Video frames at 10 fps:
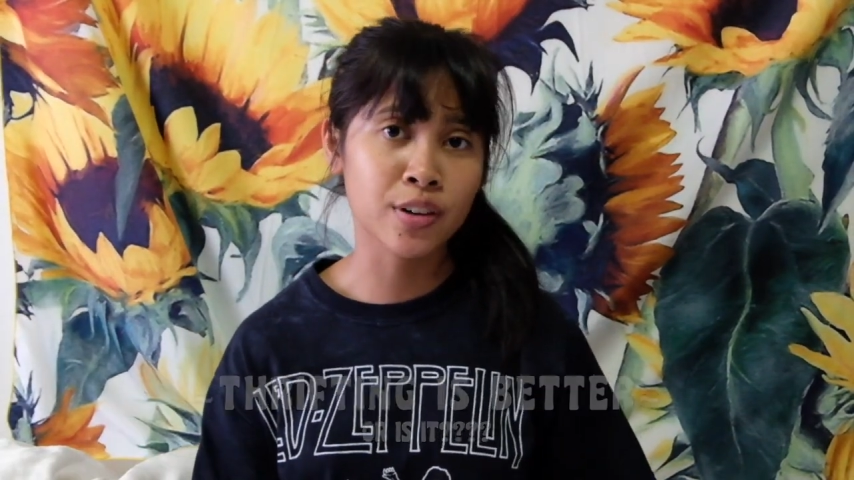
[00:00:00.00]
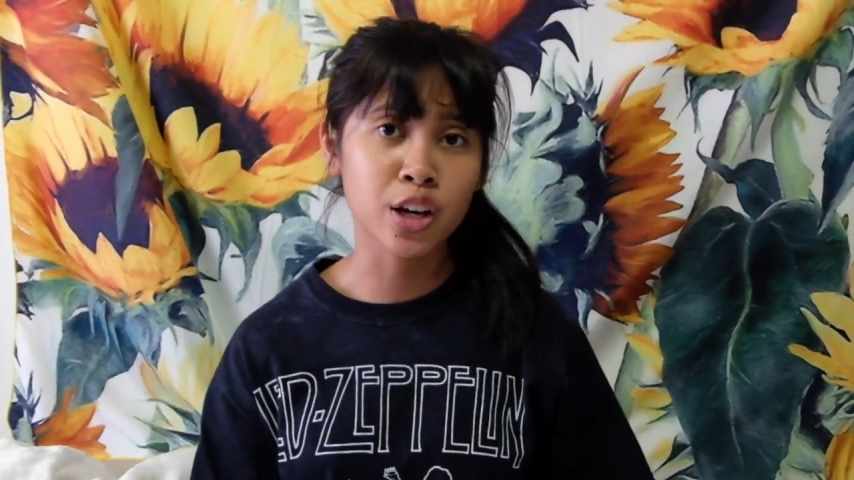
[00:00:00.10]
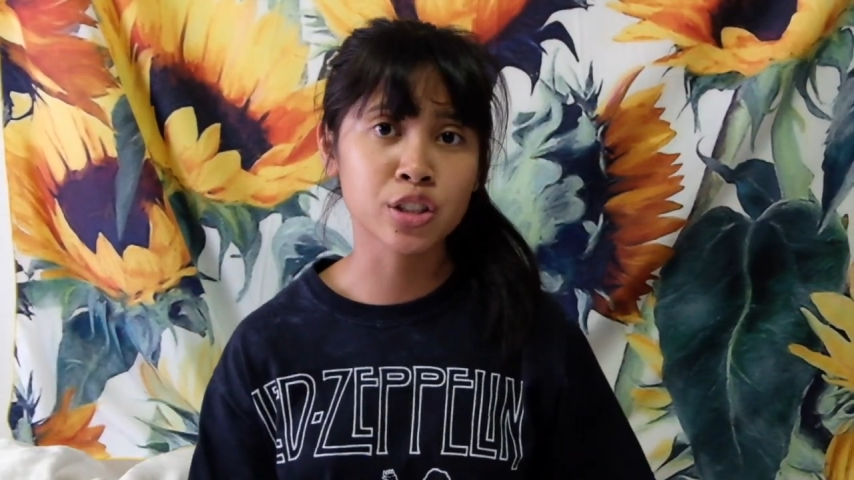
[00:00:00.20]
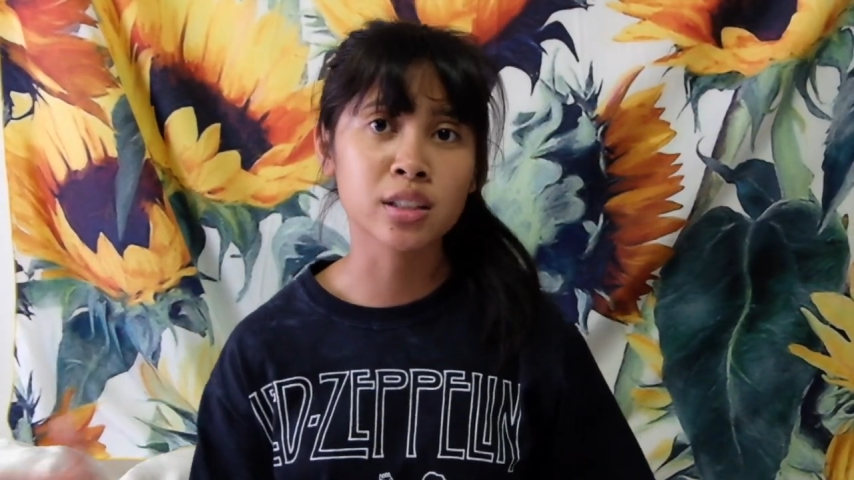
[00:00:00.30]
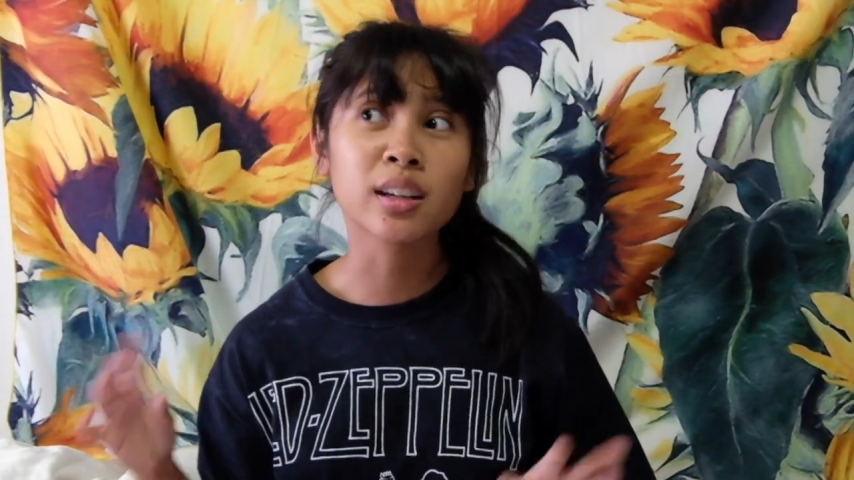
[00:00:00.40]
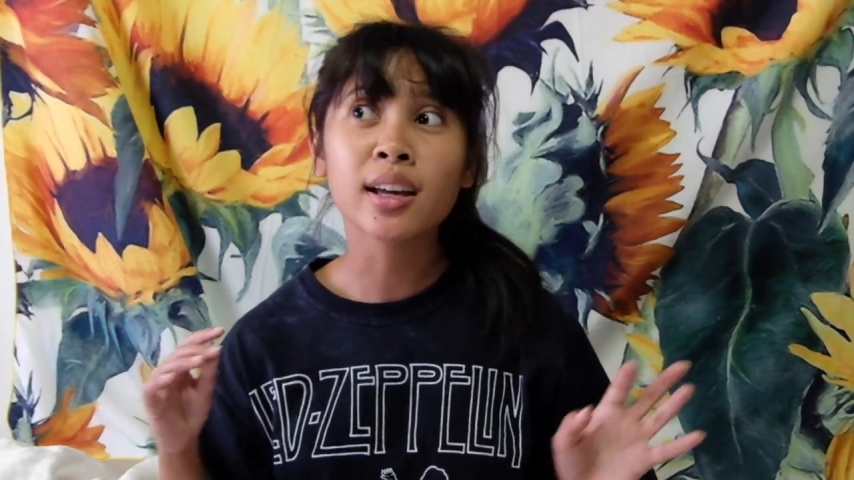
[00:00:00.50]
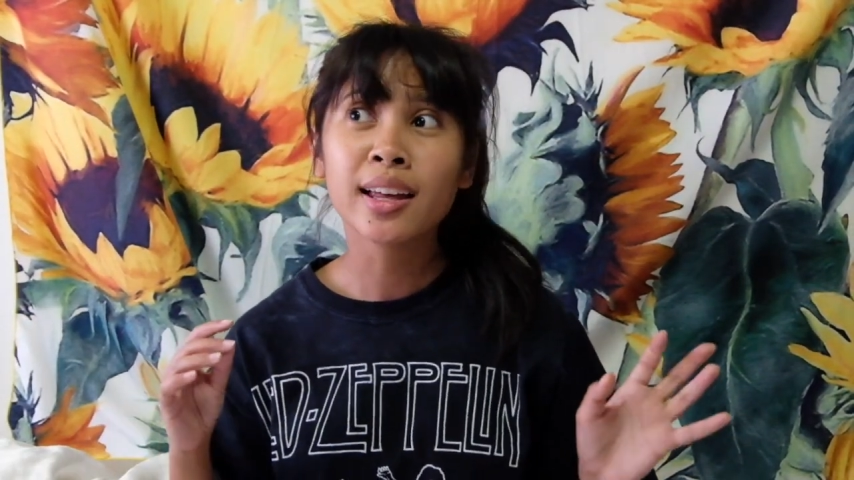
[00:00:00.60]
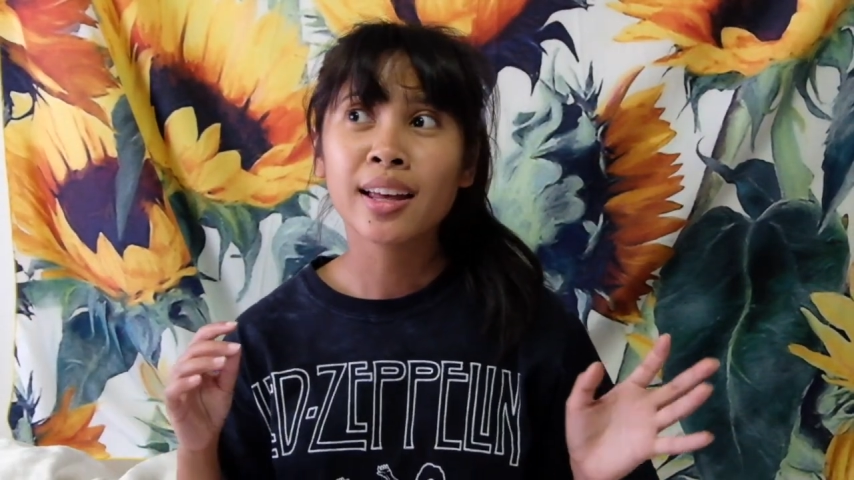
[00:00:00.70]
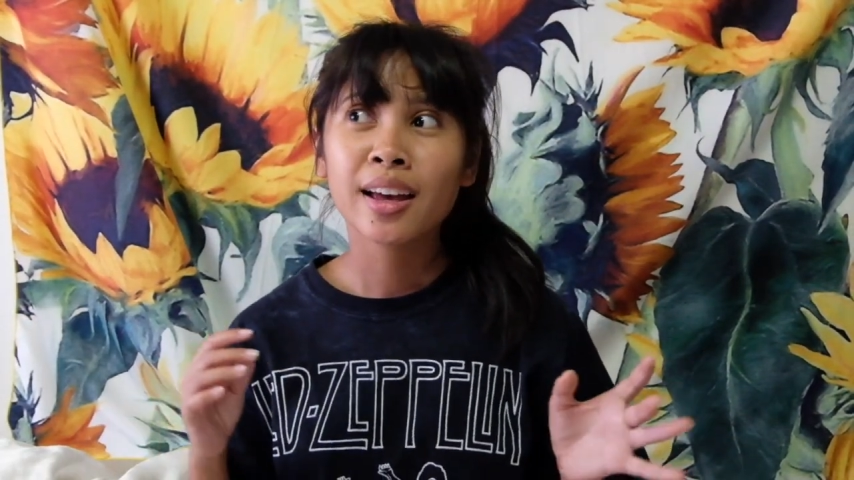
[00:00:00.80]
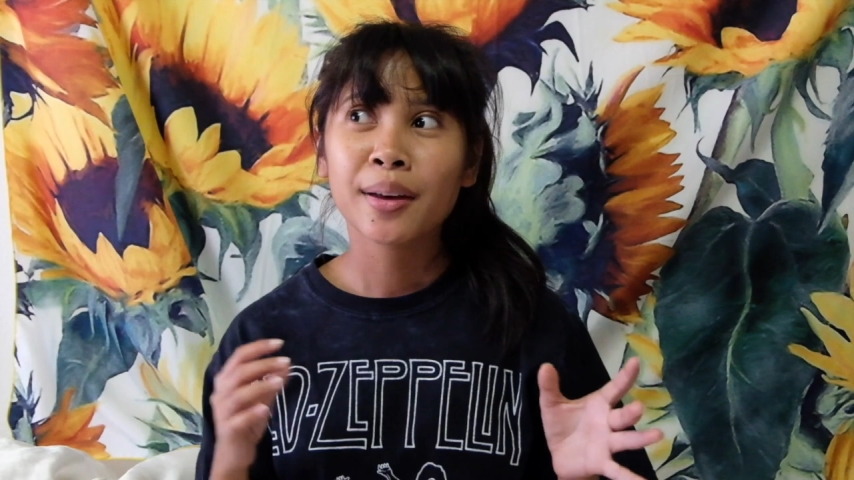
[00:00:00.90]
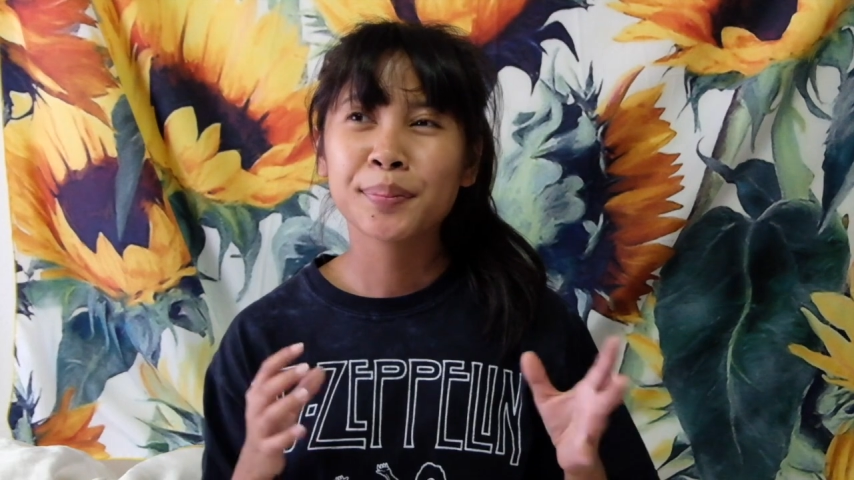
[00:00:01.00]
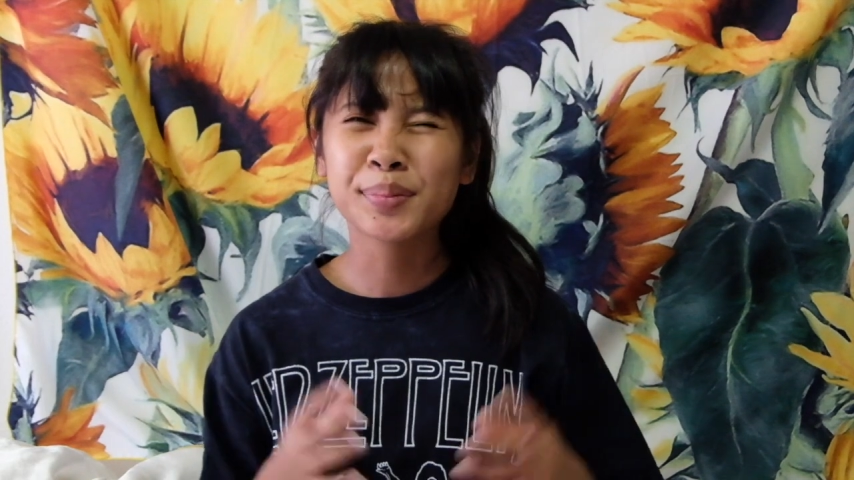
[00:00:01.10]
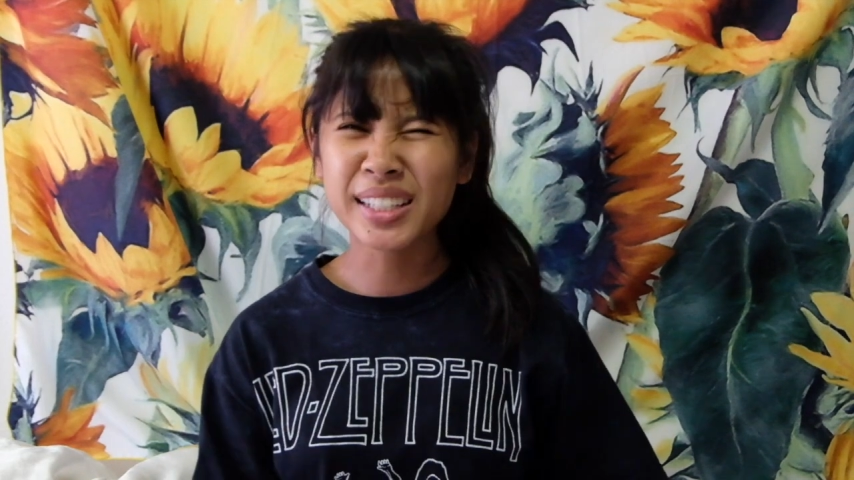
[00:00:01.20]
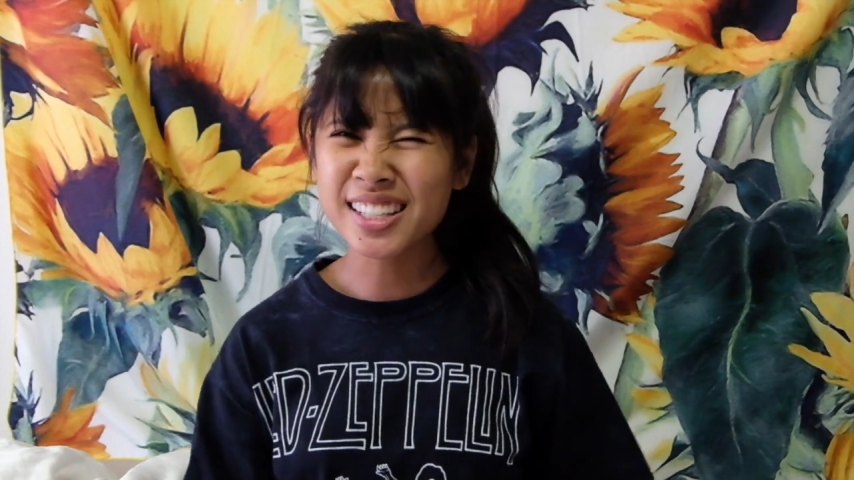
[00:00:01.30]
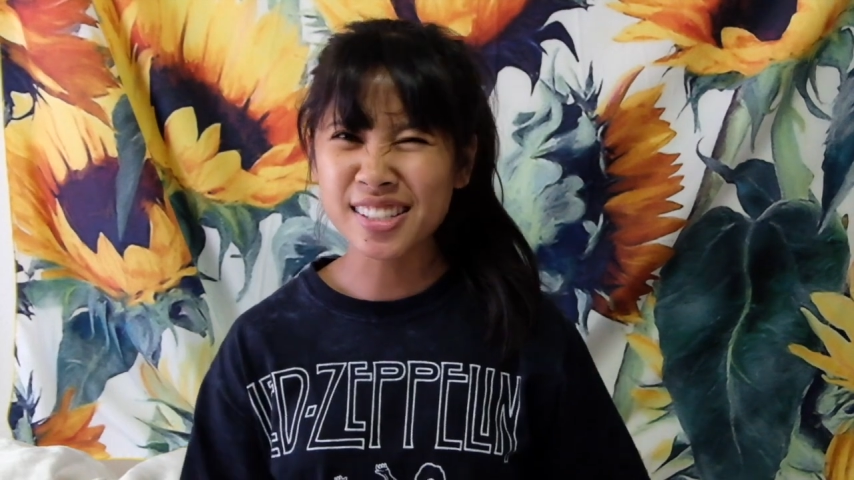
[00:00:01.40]
fashion,
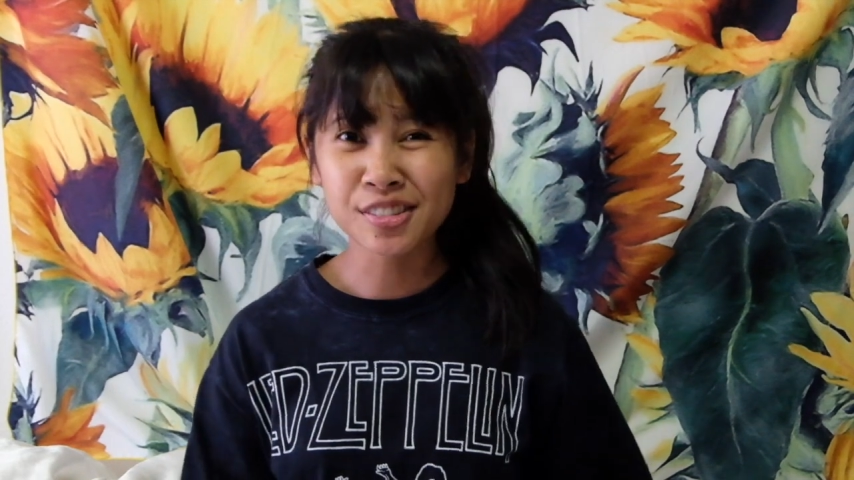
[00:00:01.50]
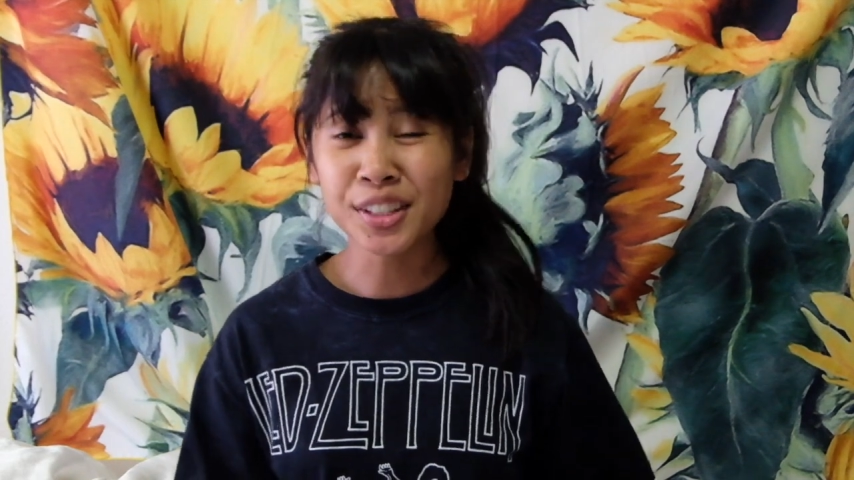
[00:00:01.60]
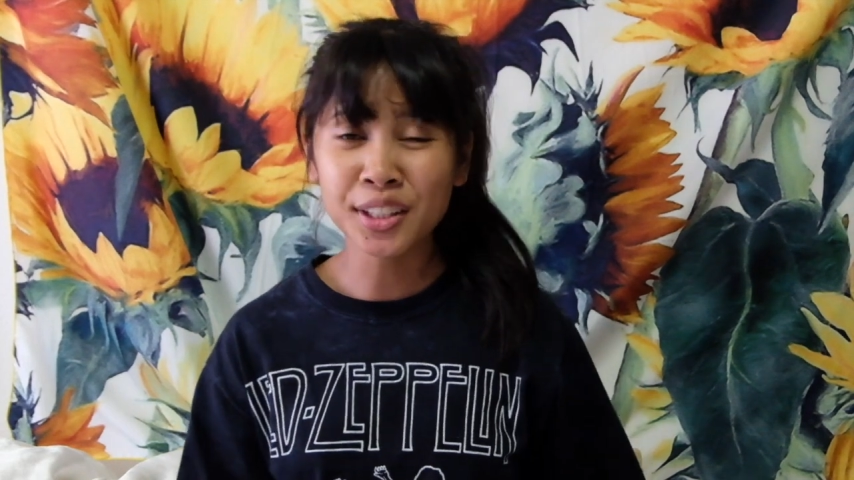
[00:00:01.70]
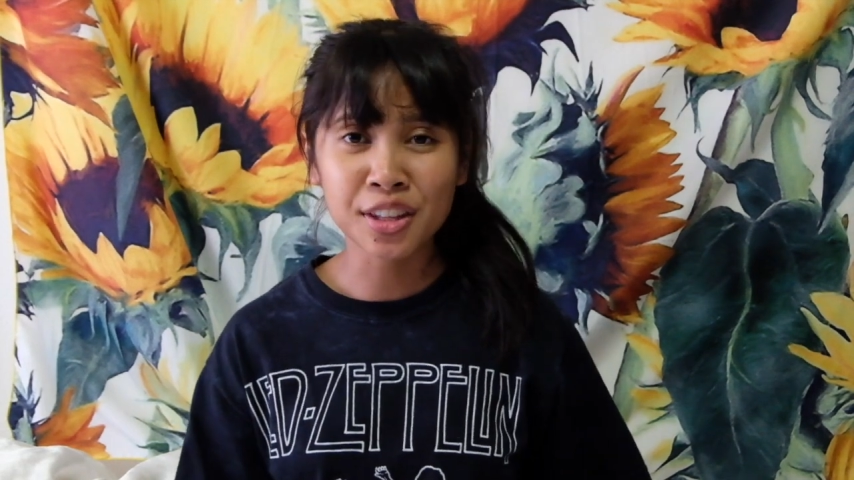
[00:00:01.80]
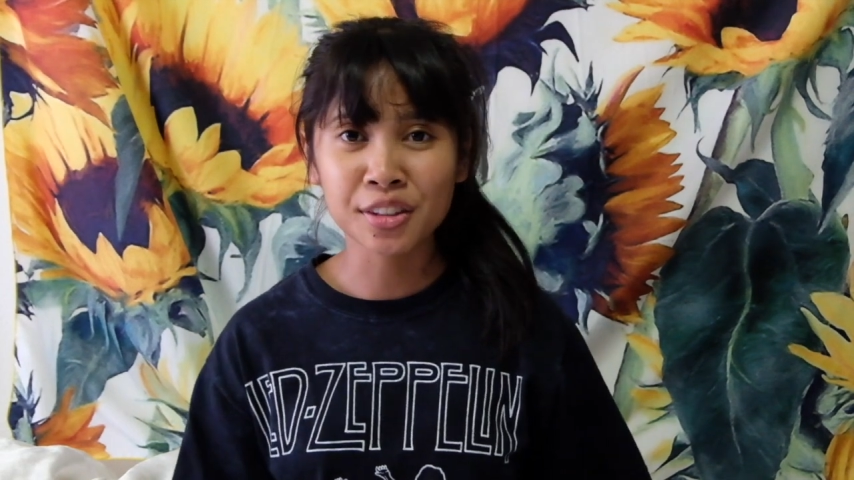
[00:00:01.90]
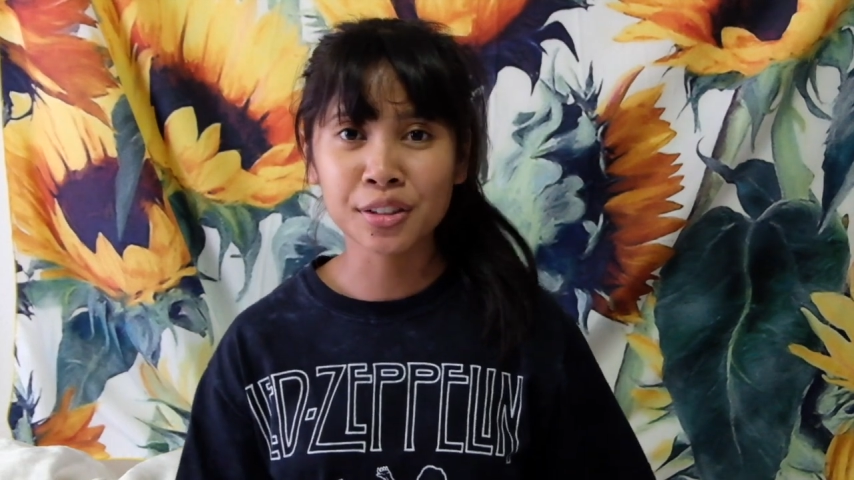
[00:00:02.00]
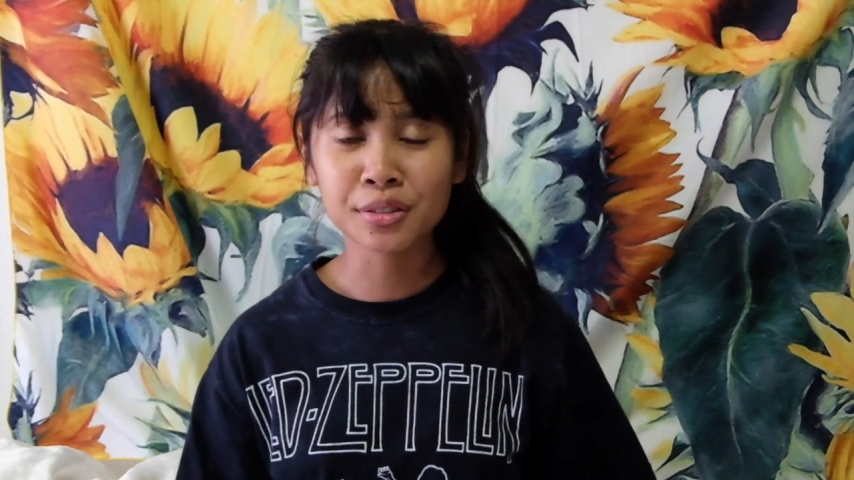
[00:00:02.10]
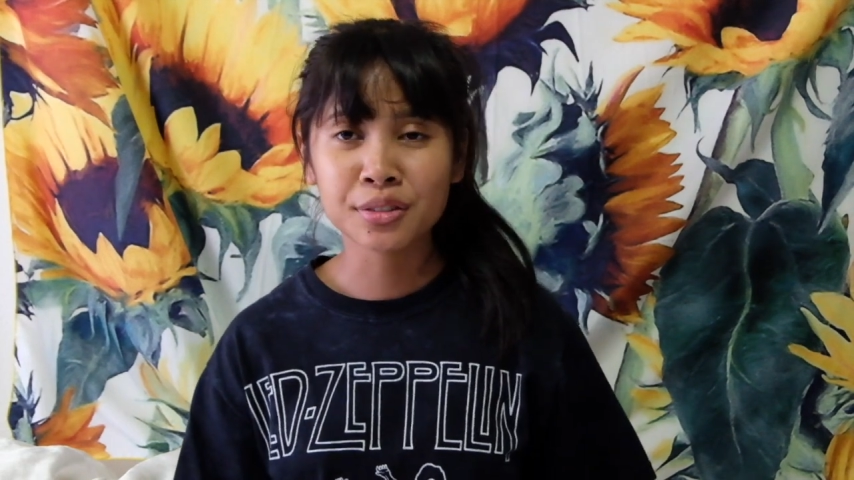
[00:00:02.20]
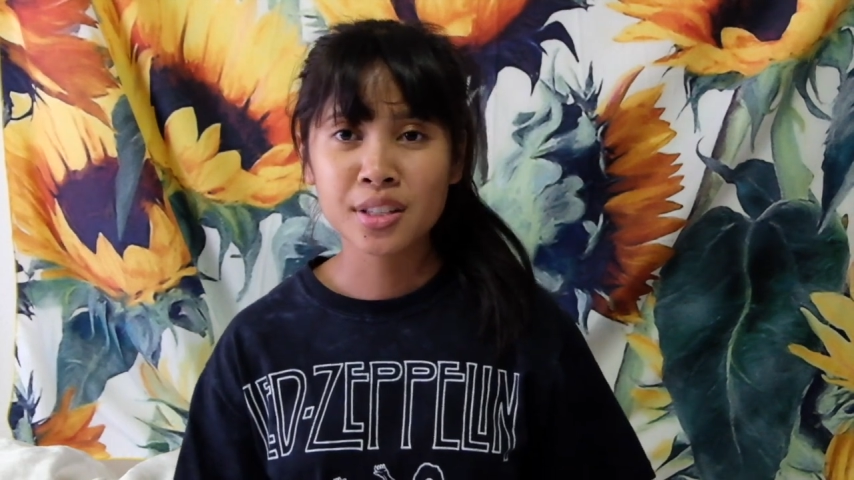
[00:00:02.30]
but is it really though?